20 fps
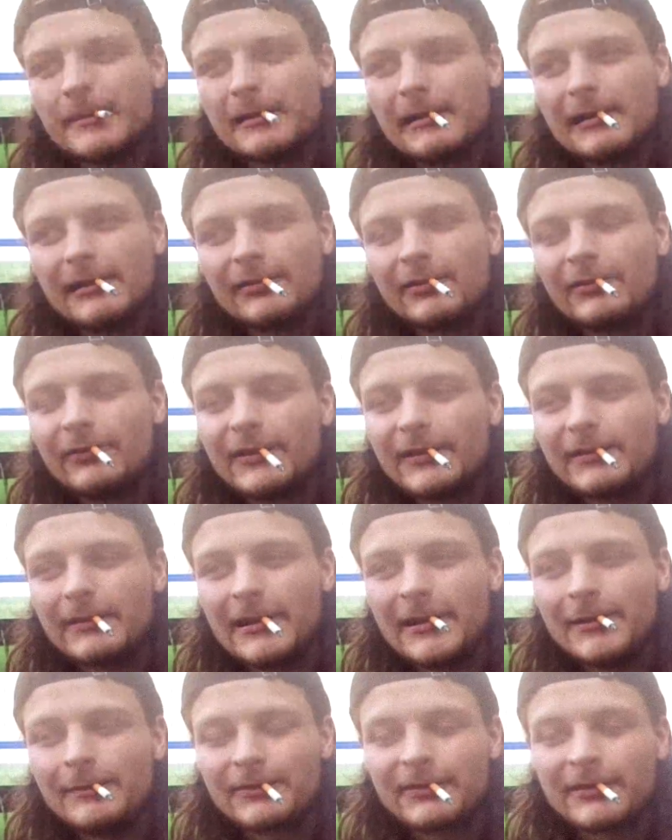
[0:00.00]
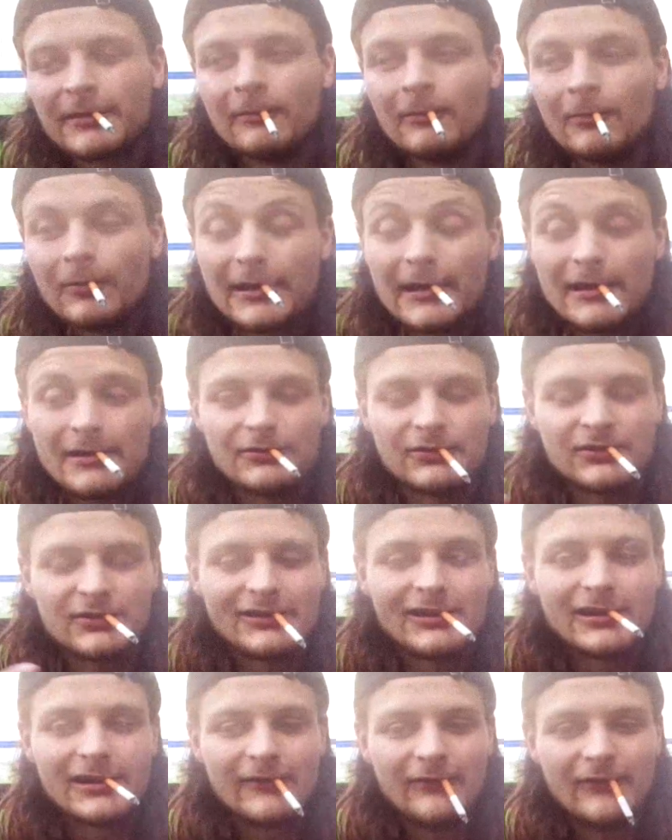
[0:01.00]
I don't think anyone's going to look at your
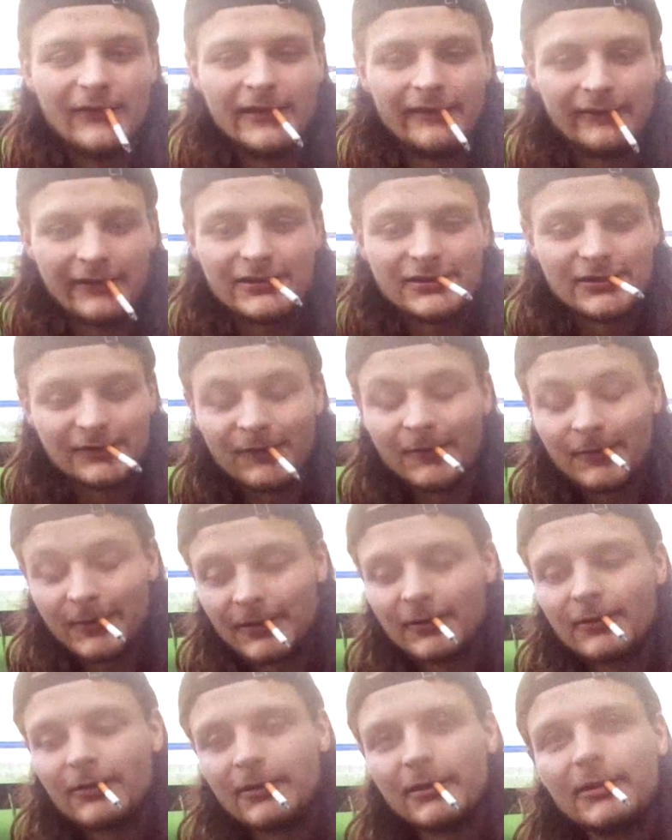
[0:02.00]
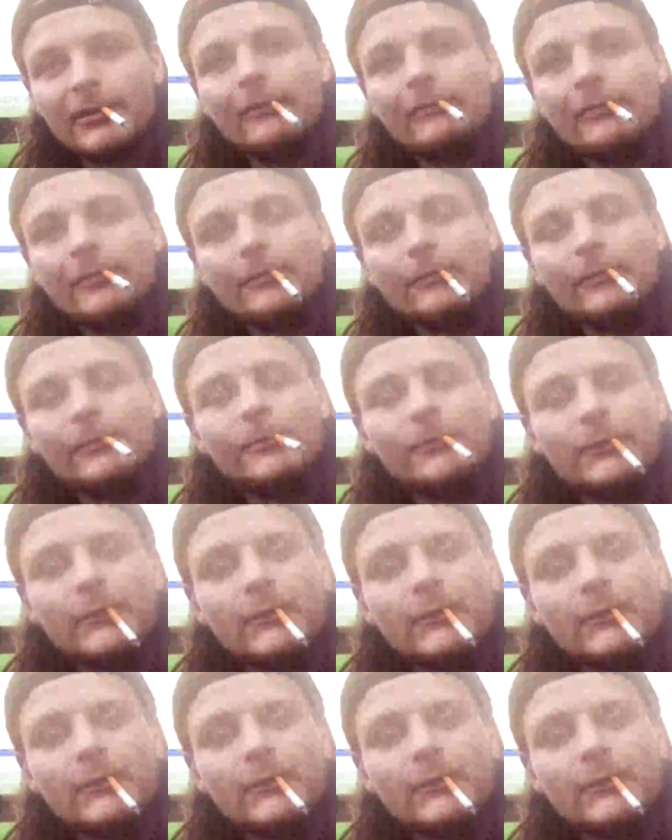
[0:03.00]
stuff unless you've already got a lot of views.